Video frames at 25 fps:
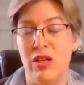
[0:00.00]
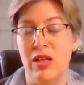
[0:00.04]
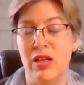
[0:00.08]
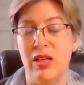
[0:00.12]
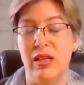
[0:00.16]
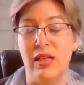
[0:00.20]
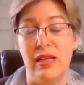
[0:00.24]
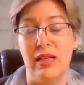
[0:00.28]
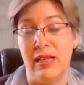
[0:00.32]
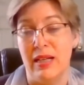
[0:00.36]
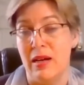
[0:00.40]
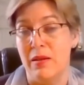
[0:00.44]

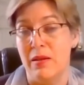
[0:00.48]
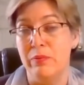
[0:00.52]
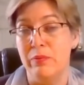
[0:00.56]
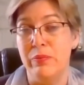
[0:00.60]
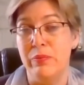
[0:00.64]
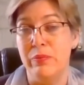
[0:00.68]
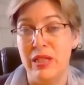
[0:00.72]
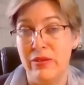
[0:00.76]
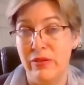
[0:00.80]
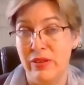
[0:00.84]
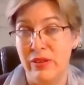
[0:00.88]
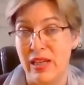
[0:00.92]
a
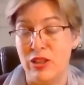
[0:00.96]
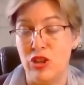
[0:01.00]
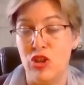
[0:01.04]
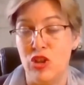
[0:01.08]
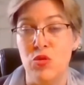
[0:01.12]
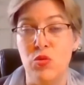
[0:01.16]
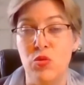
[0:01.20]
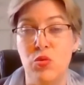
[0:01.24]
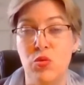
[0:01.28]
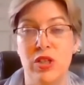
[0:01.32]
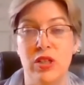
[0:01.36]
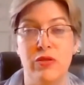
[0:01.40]
company that
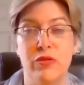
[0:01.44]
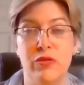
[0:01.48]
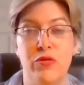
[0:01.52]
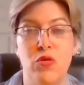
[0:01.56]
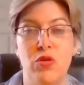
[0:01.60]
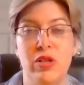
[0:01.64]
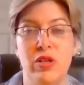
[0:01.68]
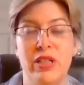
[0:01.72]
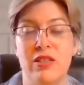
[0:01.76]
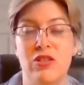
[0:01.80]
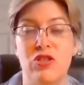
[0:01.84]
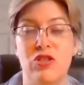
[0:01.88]
you work
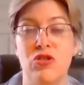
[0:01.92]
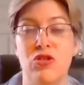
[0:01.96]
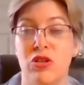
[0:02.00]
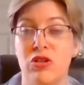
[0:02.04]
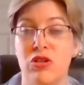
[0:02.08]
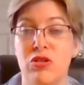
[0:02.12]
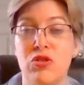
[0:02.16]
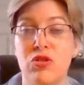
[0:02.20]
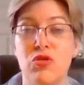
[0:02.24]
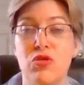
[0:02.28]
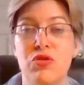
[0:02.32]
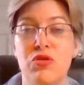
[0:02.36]
for, and it's
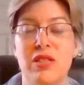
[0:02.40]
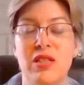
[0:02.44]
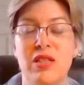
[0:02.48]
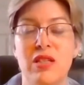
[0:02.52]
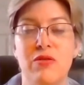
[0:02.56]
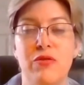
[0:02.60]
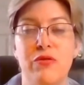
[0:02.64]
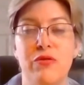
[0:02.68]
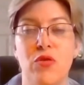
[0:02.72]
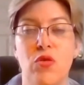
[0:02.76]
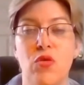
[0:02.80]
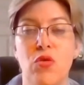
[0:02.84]
not on your
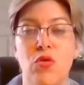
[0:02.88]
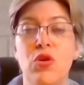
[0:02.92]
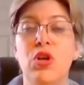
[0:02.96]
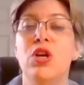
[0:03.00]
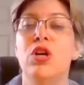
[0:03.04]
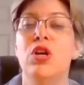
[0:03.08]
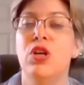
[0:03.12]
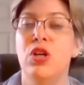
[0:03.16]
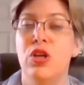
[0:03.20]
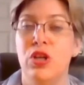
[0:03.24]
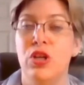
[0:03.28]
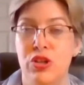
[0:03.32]
T4,
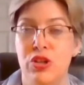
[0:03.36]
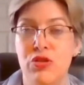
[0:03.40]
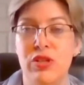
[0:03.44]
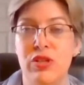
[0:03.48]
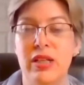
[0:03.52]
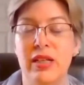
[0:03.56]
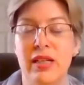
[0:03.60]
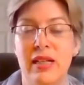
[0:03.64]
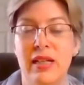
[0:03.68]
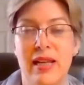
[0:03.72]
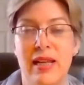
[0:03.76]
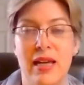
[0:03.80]
you
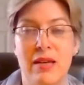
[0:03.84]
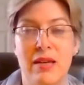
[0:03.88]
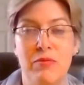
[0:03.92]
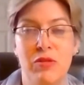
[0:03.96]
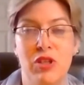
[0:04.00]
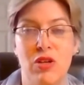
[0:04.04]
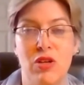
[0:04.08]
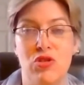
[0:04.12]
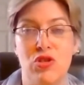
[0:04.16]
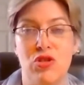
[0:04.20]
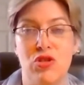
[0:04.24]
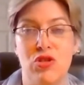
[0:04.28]
can claim
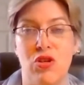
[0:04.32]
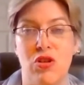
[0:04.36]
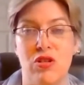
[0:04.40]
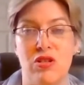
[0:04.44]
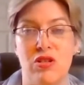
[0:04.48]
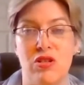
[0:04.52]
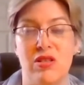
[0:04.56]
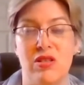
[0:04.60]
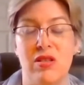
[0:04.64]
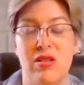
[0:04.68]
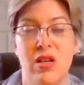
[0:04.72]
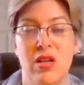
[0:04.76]
those
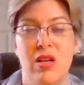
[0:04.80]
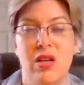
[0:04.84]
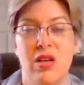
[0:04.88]
costs.